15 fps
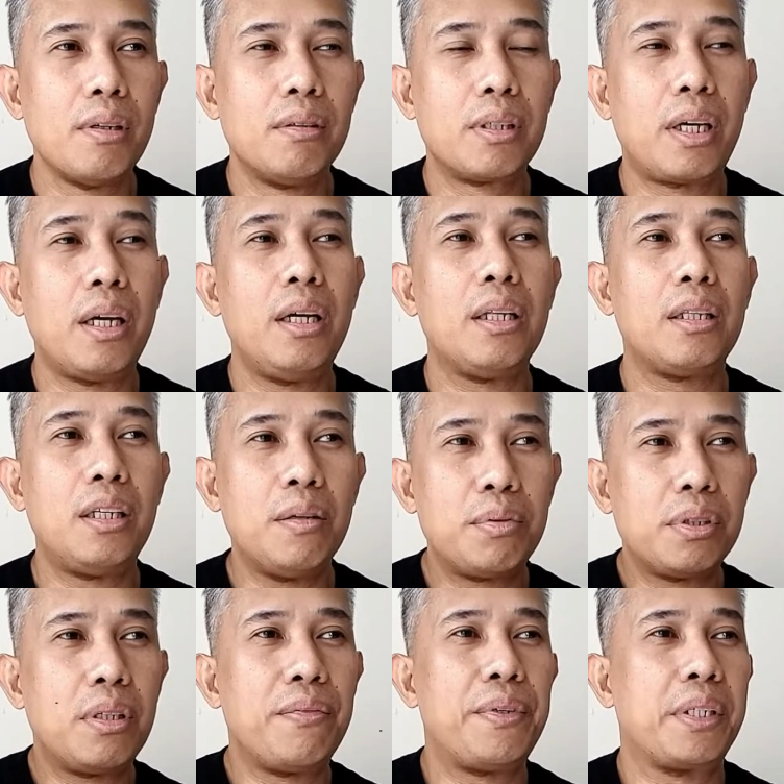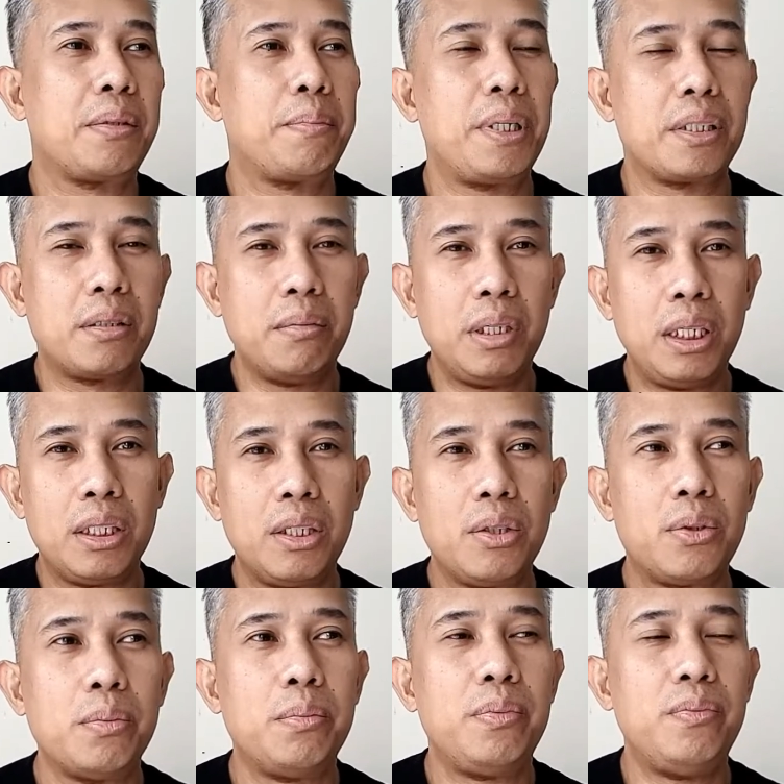Okay, it gives you the flexibility
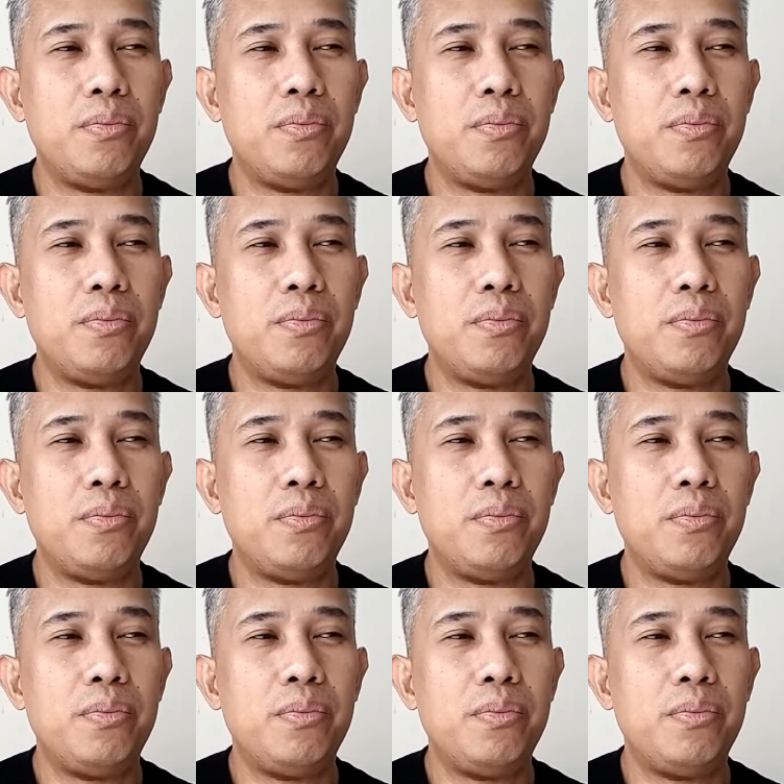to